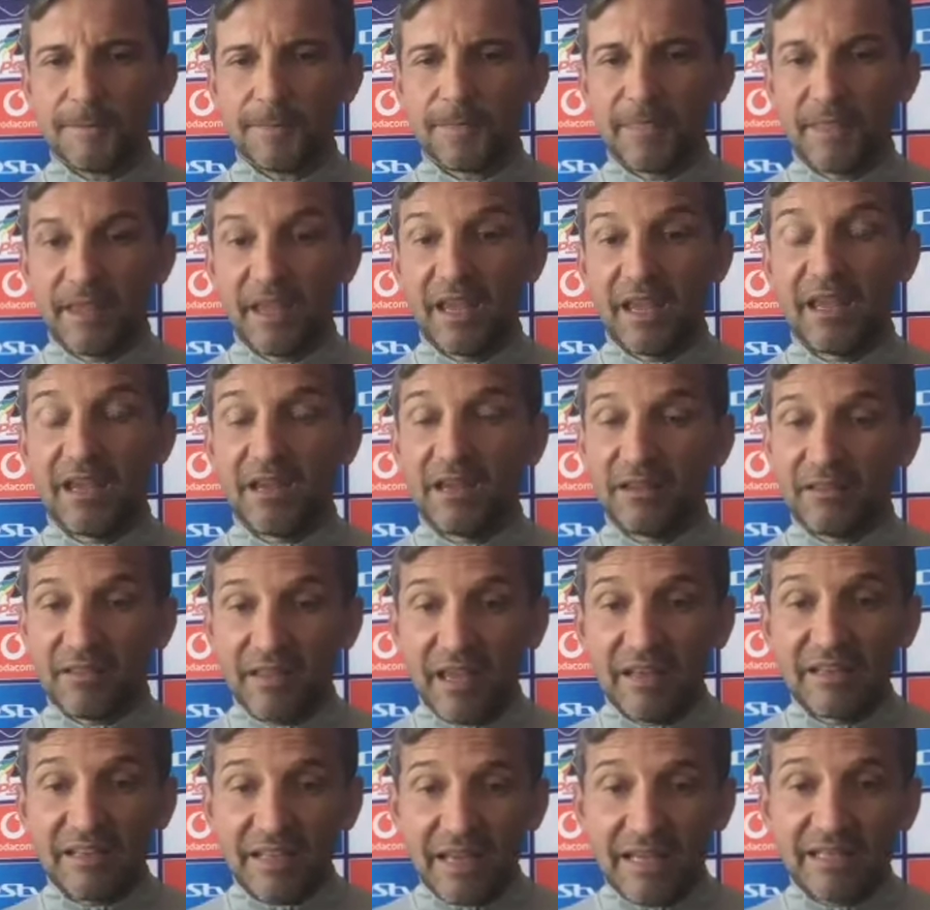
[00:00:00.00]
They they
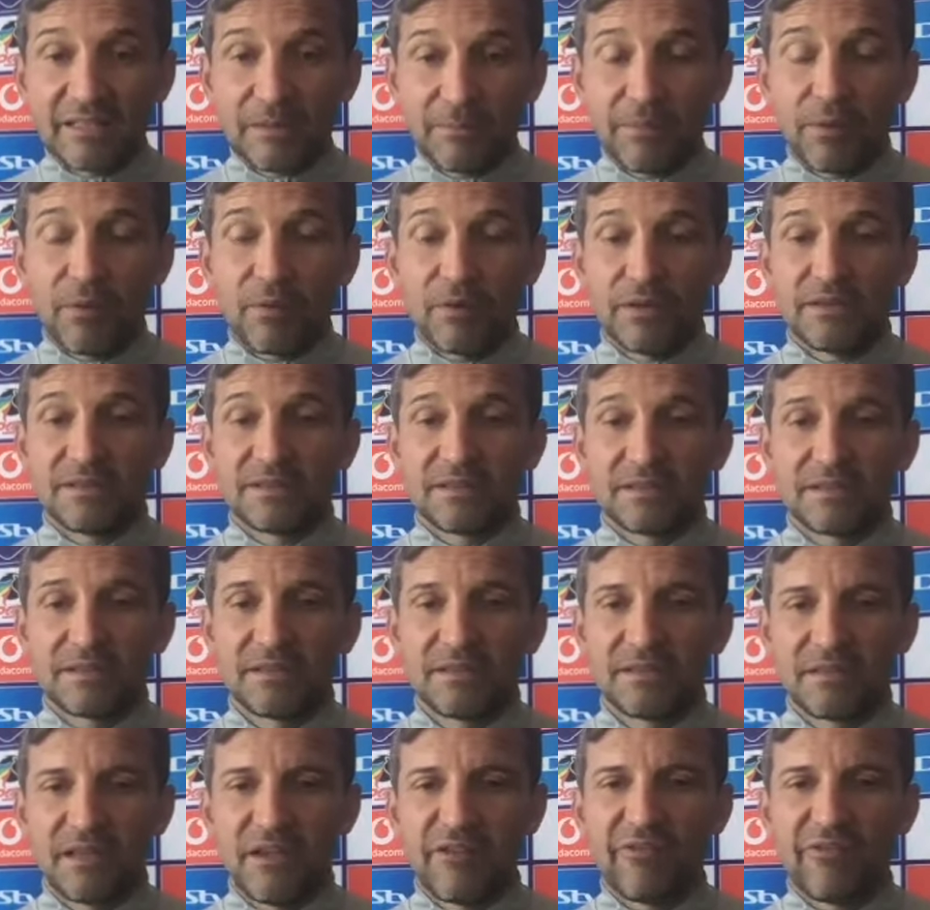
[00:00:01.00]
take the points.
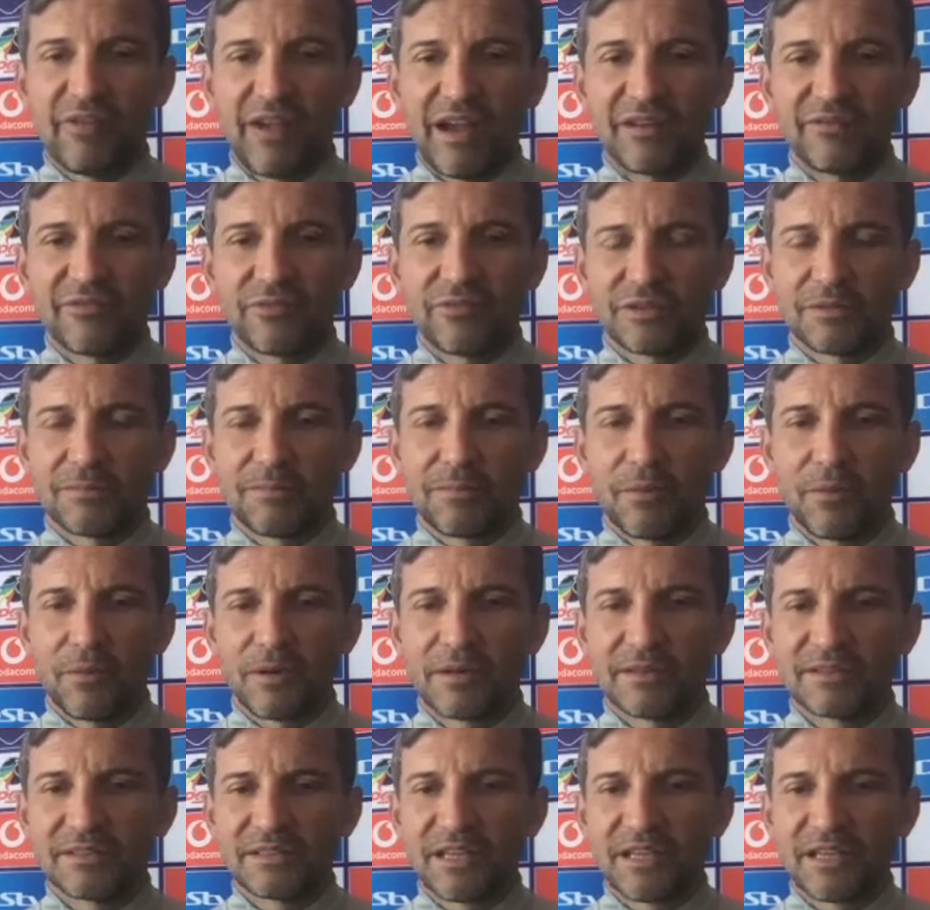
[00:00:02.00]
They fight for the points.